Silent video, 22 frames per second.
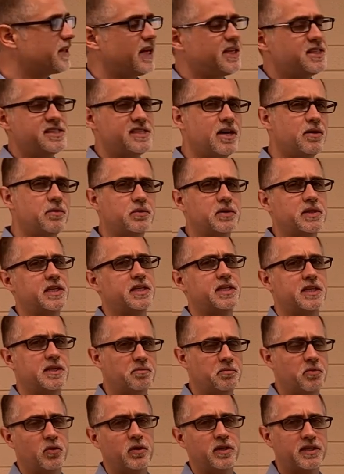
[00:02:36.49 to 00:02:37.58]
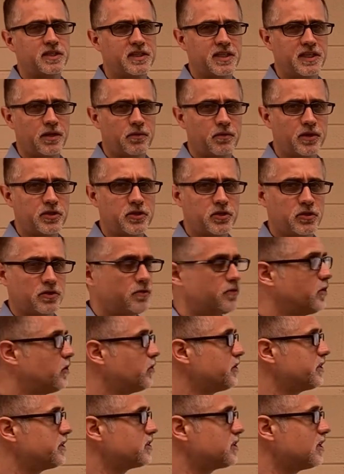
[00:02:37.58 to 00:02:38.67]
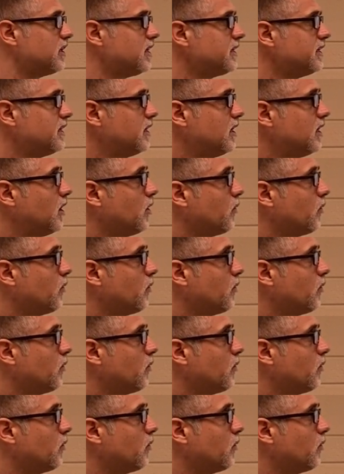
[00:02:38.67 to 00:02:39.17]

That's not really the important thing I want you to focus on.